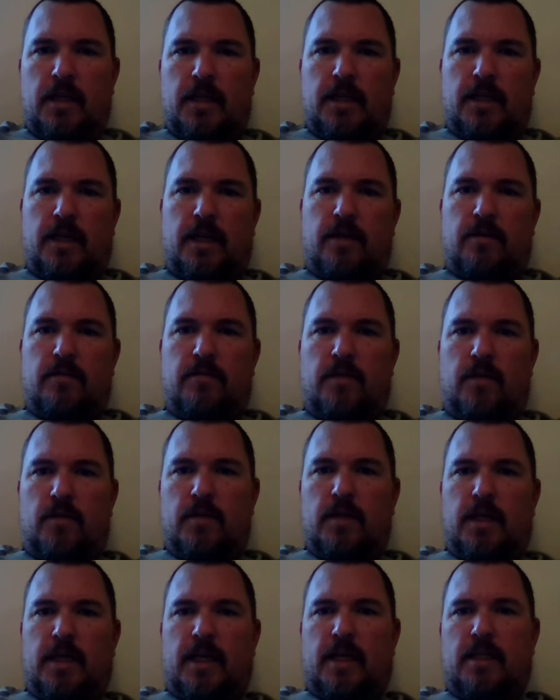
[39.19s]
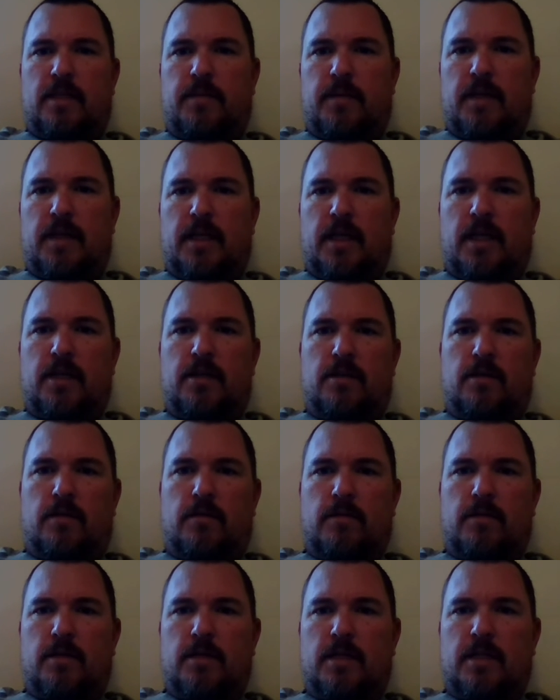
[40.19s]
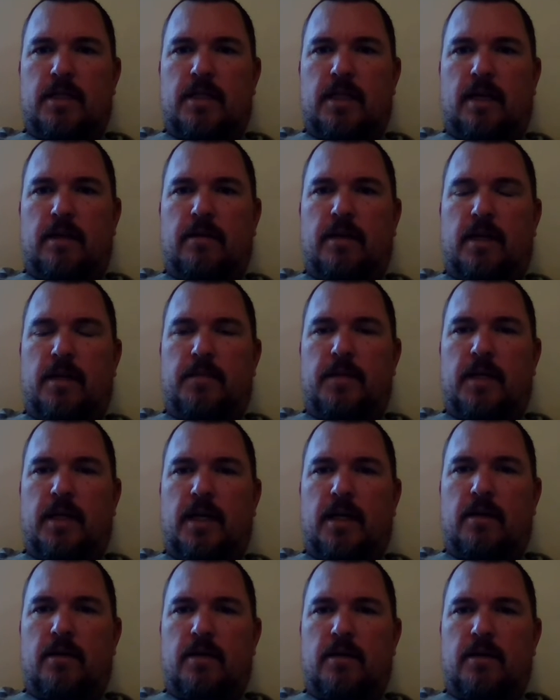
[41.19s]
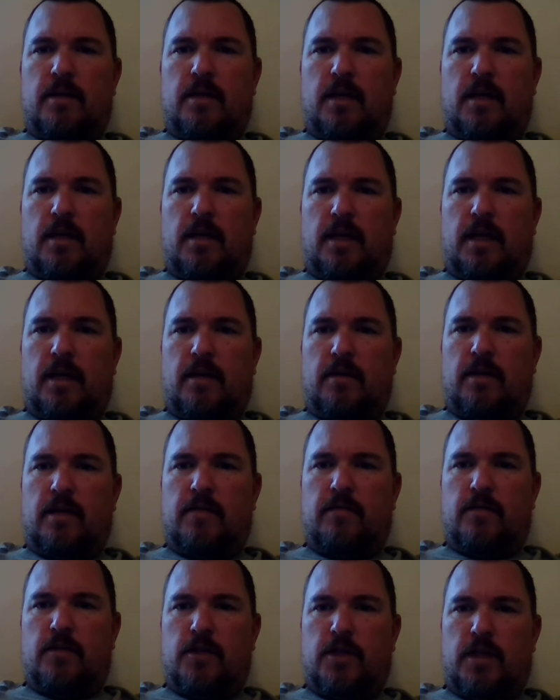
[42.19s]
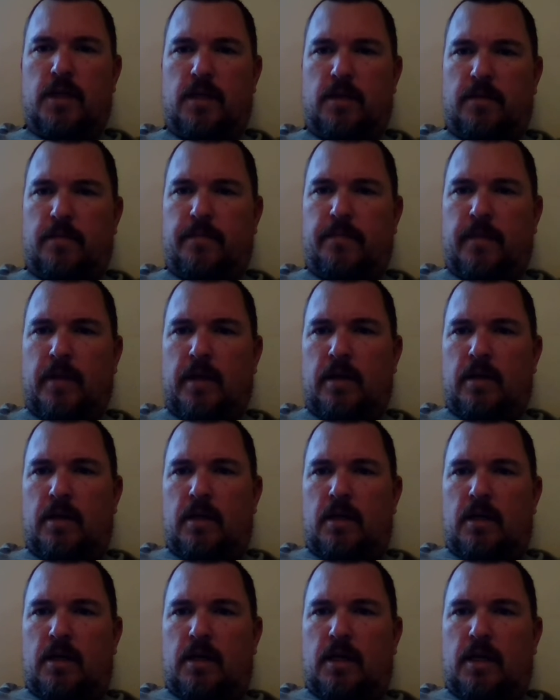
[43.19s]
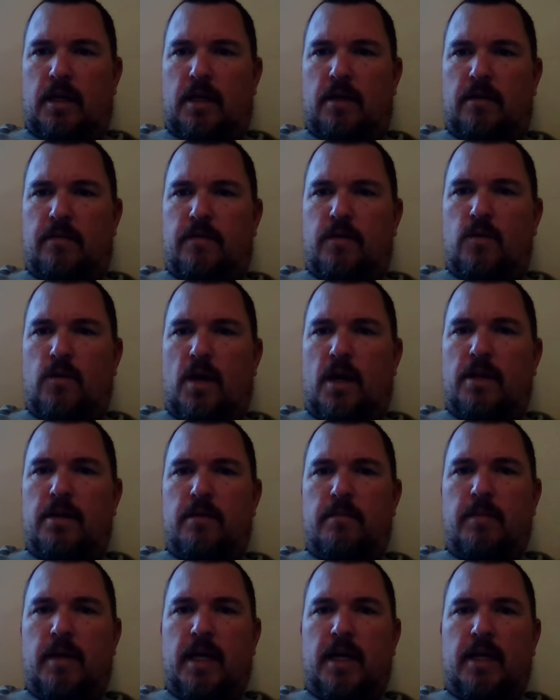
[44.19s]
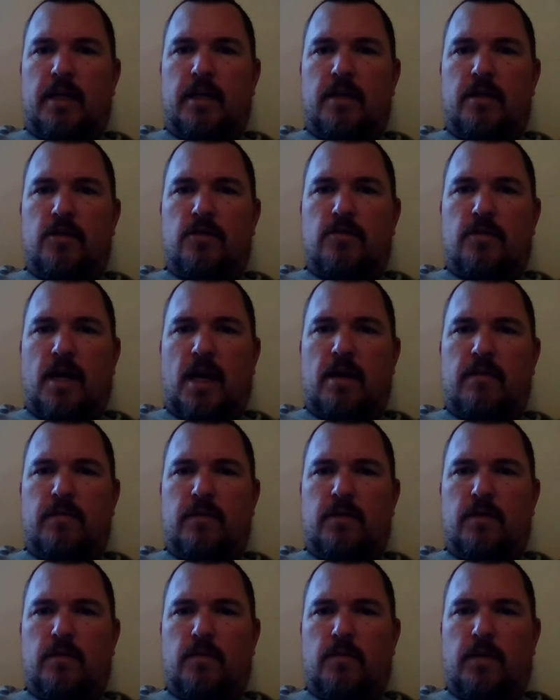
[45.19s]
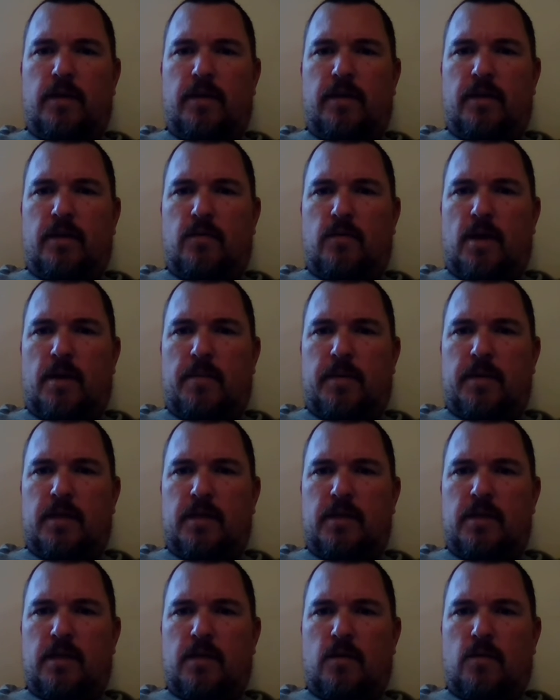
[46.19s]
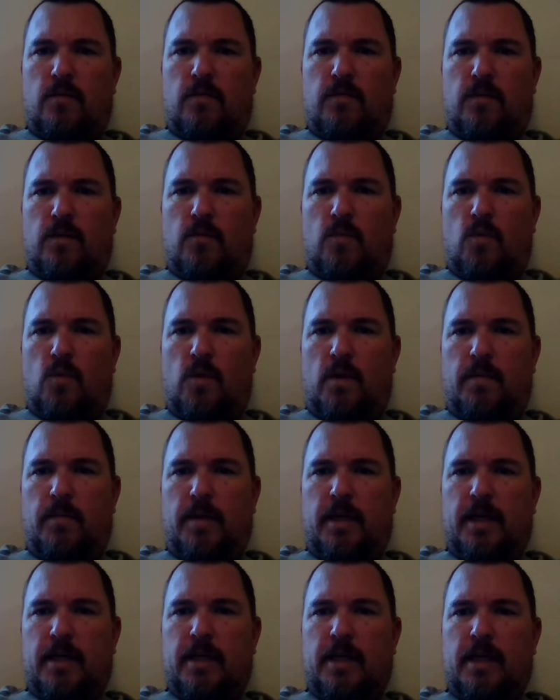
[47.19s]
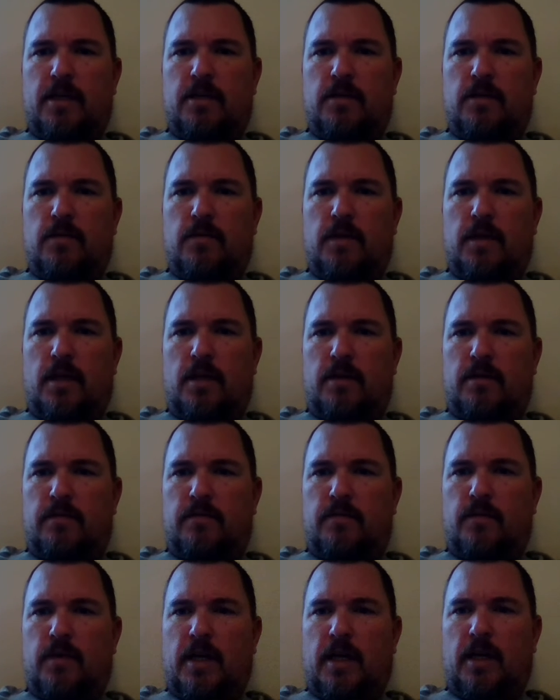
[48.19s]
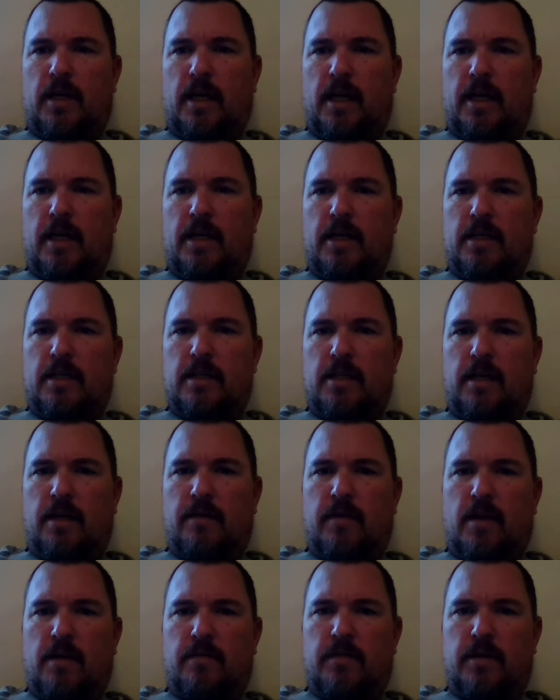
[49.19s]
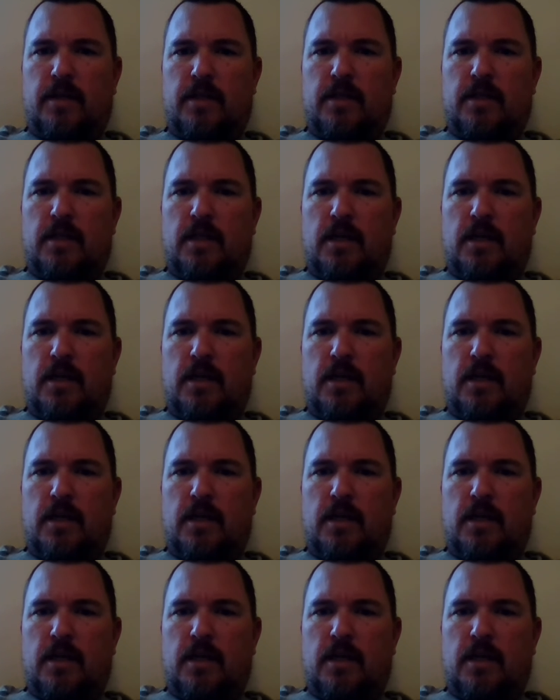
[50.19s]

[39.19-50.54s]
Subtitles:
led a revolt against plantation owners in Southampton County, Virginia. He and a few other men traveled with their weapons from one plantation to another, freeing any enslaved African